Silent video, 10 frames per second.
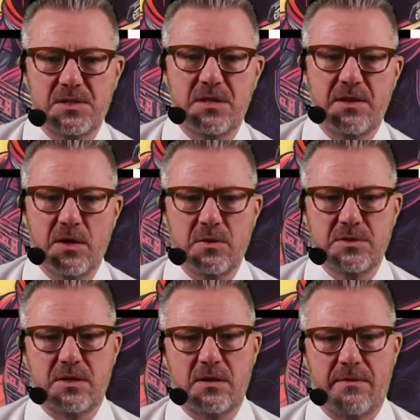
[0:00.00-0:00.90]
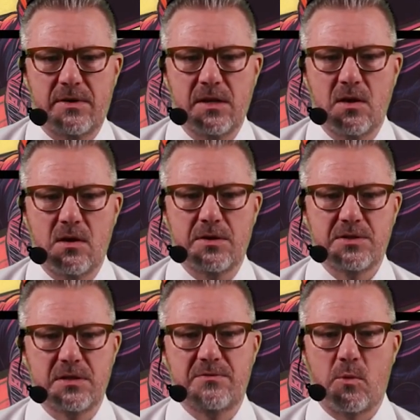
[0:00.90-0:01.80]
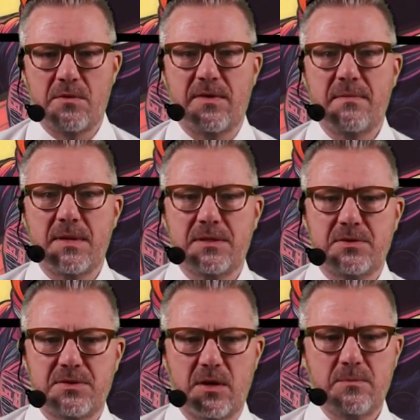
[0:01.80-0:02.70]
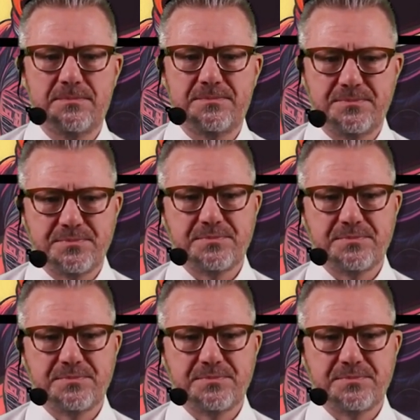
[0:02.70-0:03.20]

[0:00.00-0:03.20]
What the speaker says: Listen to those. They're not very long, usually 45 minutes or so.